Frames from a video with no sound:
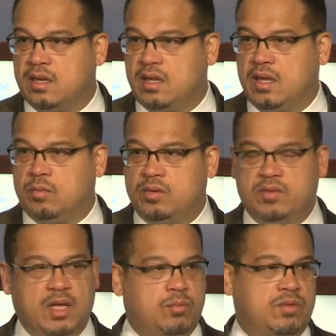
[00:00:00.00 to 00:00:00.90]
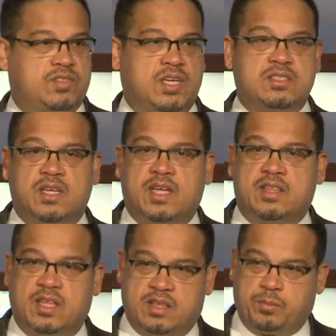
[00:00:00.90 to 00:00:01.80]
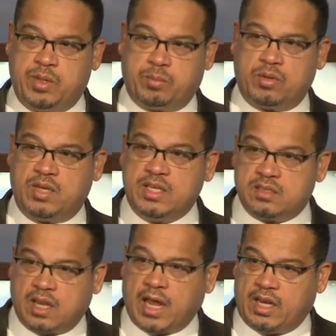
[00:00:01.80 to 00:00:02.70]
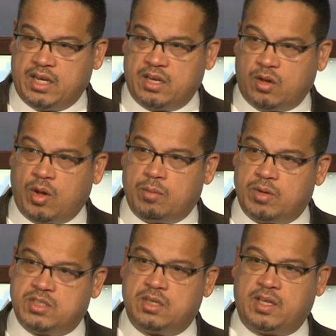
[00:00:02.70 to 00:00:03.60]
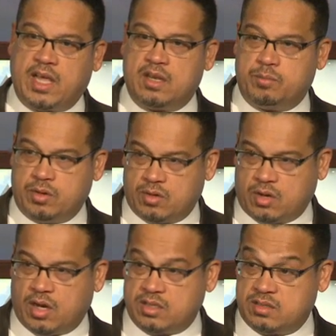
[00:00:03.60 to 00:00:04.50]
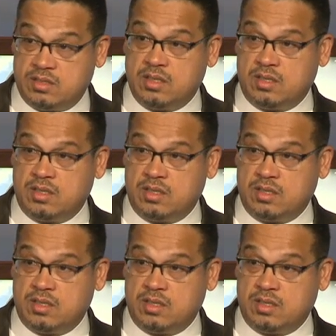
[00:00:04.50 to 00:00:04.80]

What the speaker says: And we've just said that the people least likely to know how much a gallon of milk costs,